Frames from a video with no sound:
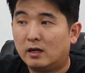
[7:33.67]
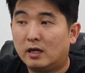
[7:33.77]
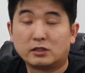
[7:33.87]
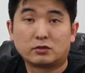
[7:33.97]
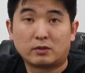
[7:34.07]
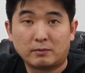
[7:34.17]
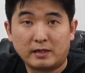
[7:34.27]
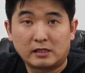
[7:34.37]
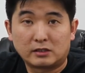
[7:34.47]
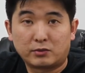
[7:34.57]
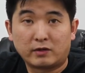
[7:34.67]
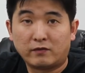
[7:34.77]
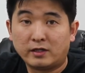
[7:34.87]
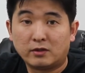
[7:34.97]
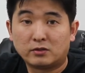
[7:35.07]
I just want to make this quick
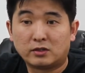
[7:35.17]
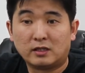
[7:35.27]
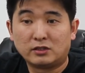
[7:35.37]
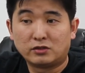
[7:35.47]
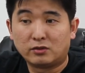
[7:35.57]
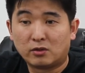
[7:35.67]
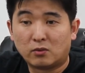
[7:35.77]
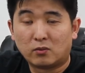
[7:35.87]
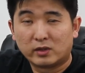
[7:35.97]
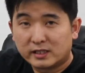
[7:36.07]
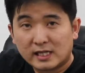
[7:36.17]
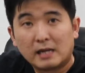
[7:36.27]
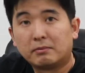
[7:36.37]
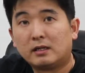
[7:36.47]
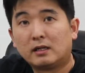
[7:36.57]
video to let you know what is
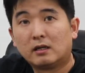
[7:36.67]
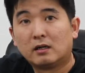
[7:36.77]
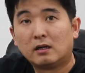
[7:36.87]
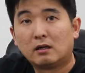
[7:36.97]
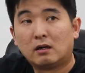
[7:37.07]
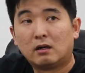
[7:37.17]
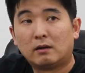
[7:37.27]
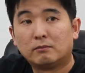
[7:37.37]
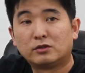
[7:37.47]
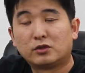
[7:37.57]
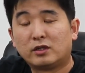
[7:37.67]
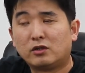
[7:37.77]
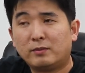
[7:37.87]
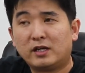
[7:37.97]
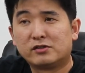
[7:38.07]
happening um, so that
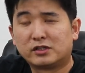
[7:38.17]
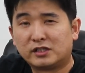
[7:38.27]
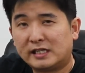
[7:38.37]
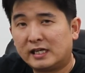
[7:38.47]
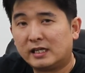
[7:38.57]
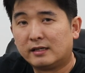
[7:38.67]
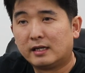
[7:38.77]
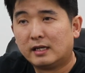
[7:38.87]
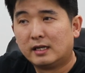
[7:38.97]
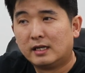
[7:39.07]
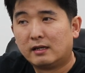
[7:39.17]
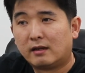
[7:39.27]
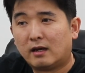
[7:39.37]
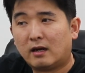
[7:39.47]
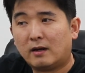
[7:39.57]
you may understand
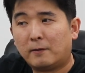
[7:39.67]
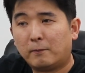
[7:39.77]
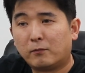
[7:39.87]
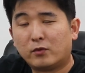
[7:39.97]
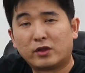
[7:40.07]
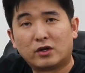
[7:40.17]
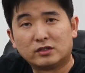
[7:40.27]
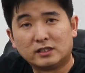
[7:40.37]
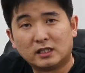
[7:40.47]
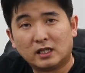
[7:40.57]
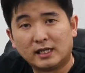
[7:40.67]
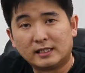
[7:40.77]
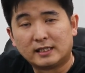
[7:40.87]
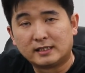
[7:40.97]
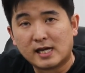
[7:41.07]
um, with all the
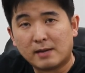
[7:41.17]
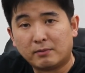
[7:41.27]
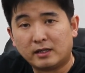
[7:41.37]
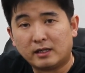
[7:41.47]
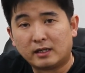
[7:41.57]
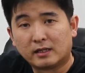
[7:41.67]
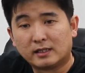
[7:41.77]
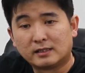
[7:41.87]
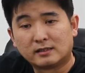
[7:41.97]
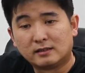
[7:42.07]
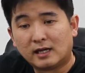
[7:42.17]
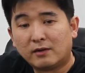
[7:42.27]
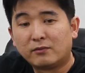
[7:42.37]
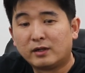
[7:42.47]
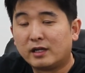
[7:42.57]
delays that's happening that it's
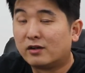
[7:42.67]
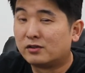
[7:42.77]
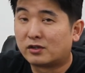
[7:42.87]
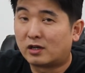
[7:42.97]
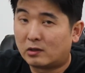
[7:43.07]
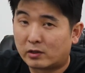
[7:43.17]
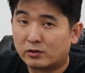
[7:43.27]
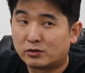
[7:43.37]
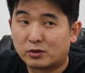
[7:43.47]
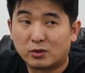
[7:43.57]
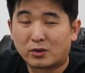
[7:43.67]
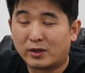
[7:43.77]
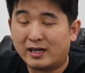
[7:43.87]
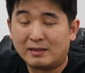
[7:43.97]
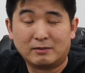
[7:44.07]
not really under our control
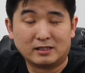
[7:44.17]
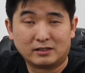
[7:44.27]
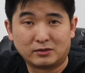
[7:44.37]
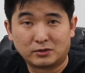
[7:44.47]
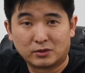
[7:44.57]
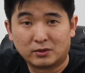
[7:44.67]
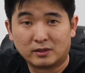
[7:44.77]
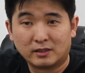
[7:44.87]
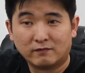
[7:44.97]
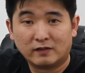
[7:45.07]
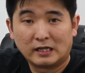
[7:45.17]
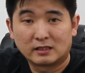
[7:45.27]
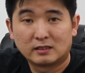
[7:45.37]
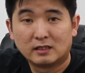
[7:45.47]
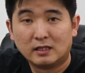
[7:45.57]
or anybody's control, in
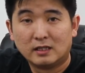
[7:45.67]
fact.